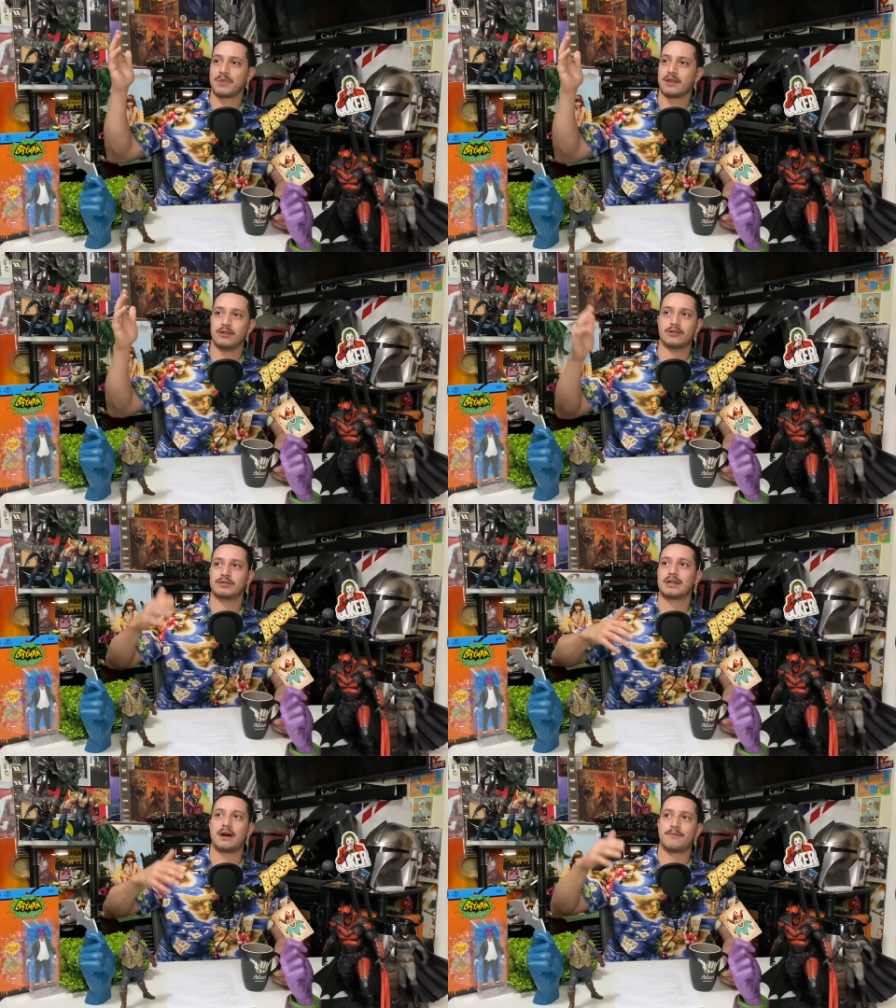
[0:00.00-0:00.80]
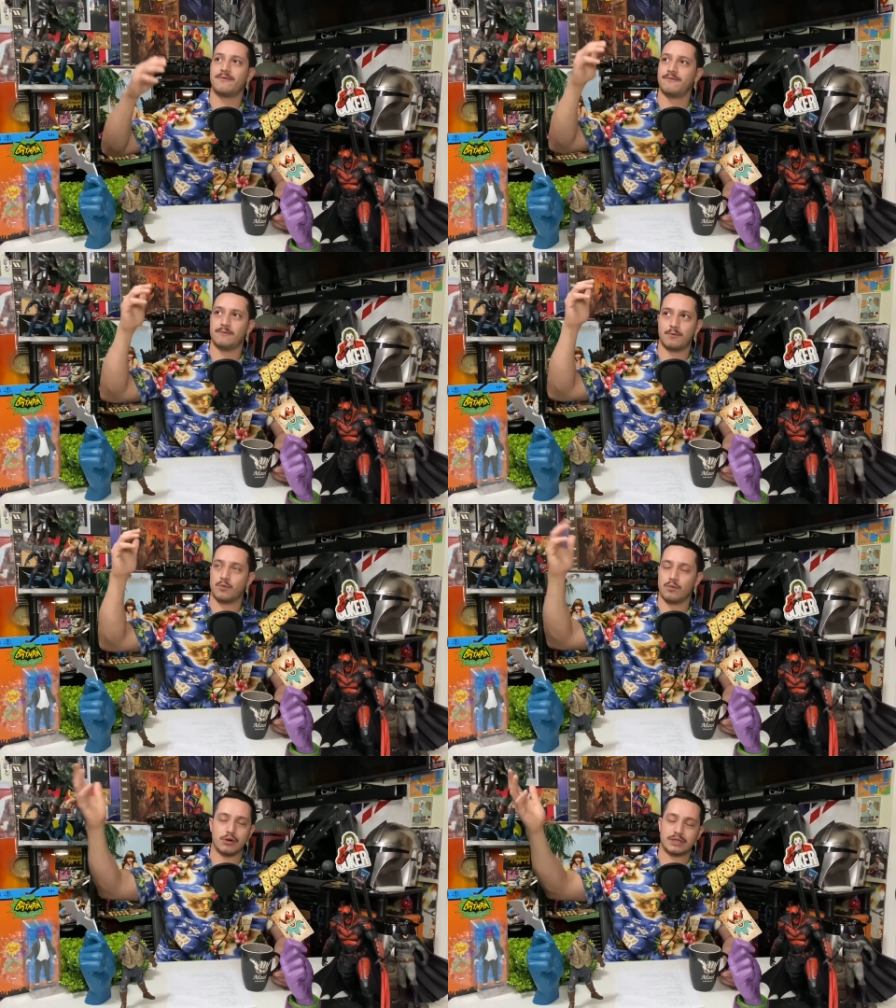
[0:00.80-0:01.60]
you know, top
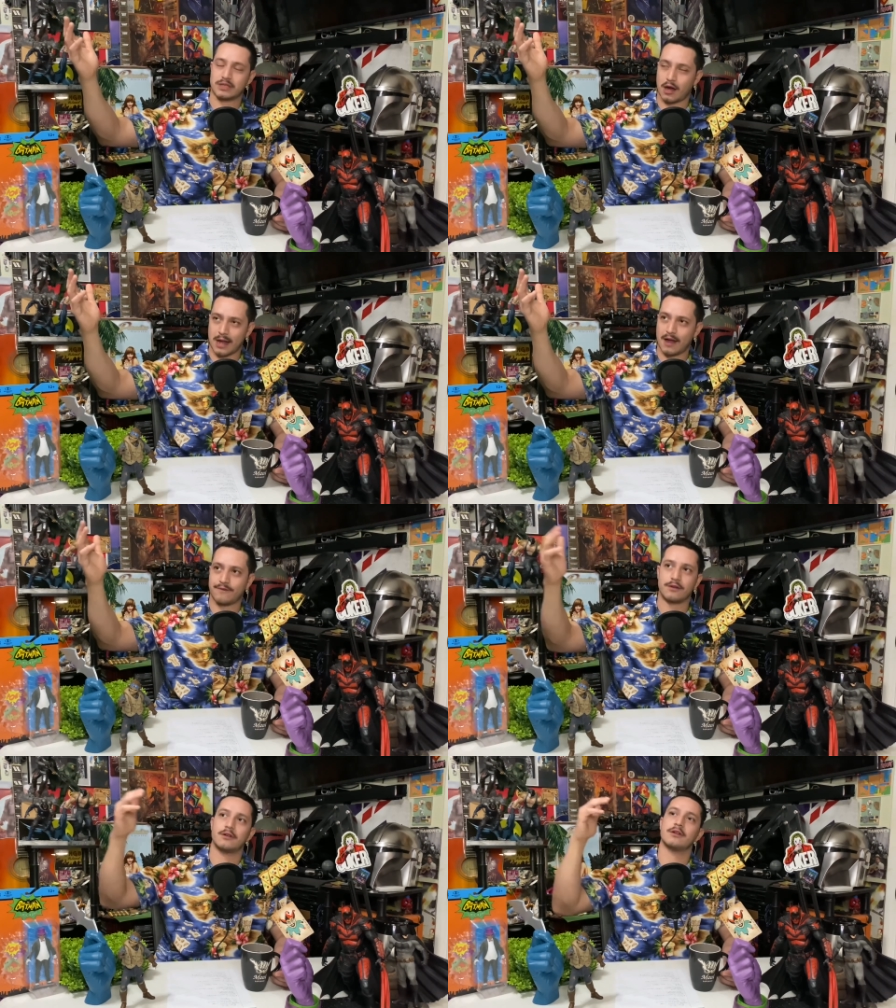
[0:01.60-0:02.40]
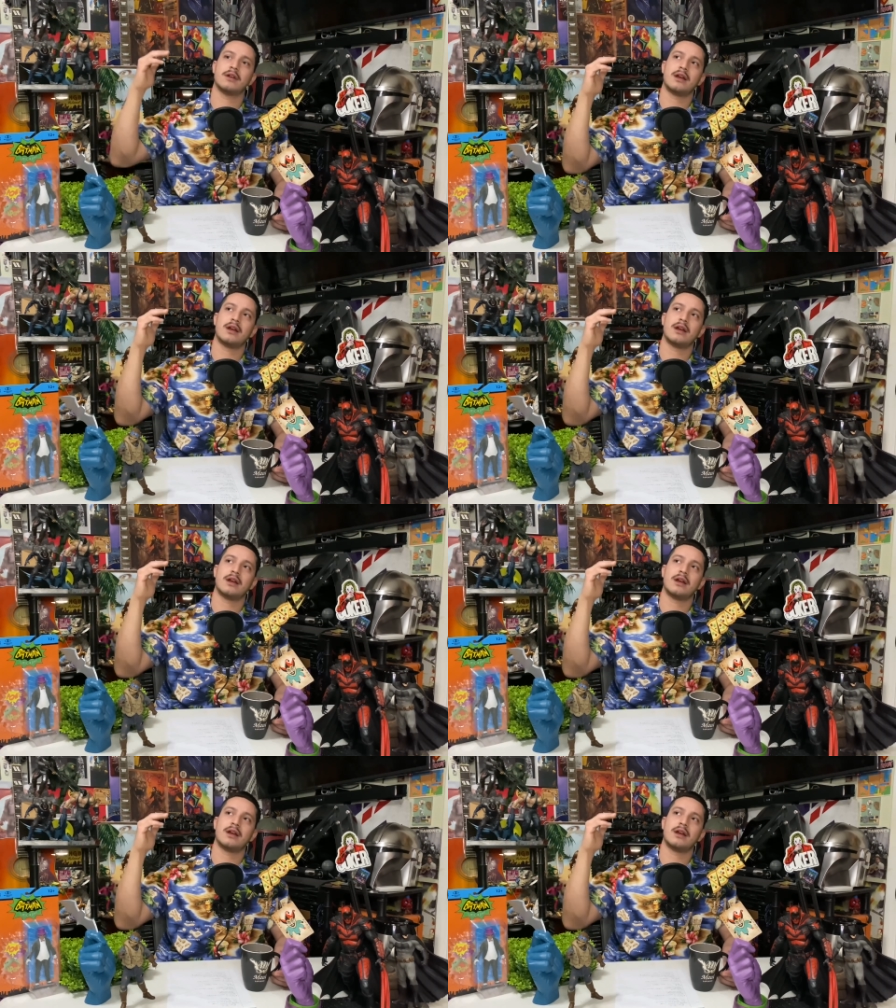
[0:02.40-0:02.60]
most sought after,